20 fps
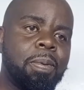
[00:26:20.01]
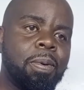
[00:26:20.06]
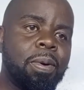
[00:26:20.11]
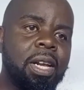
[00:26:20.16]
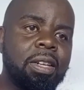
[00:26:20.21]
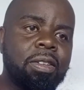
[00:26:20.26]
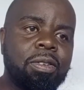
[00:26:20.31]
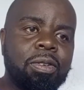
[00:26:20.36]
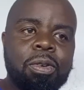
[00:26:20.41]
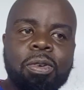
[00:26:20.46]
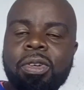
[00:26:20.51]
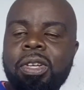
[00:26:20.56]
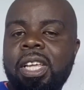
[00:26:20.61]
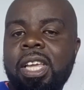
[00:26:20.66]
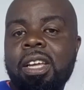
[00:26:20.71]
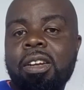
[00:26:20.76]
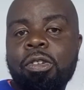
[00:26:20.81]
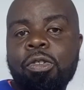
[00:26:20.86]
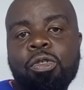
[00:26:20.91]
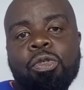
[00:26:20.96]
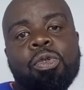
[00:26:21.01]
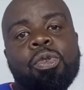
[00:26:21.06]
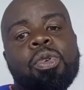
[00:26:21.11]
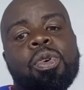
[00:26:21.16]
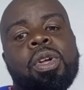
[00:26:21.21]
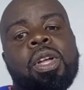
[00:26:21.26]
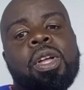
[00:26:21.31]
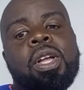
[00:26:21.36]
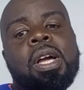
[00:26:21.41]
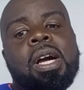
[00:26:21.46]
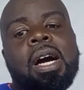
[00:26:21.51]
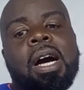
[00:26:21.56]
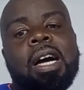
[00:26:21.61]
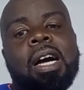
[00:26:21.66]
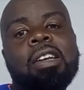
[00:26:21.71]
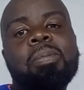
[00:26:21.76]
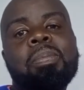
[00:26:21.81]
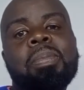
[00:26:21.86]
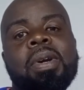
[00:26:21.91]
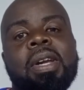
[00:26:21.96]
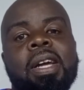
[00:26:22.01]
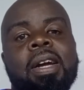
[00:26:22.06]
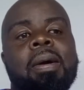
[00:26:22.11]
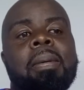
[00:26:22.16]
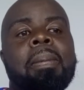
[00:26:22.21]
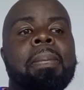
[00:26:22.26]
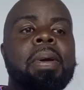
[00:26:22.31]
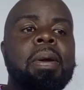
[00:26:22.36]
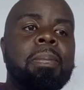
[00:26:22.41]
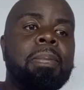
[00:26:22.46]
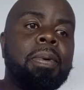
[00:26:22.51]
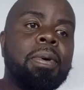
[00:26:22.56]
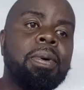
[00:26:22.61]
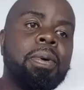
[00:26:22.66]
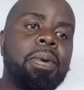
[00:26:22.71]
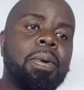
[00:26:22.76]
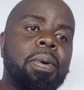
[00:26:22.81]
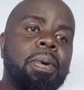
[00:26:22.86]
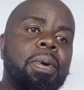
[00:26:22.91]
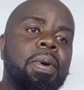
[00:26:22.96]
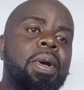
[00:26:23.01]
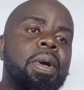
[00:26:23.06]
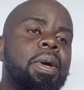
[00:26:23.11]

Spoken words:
Let's not get to heartbreak people.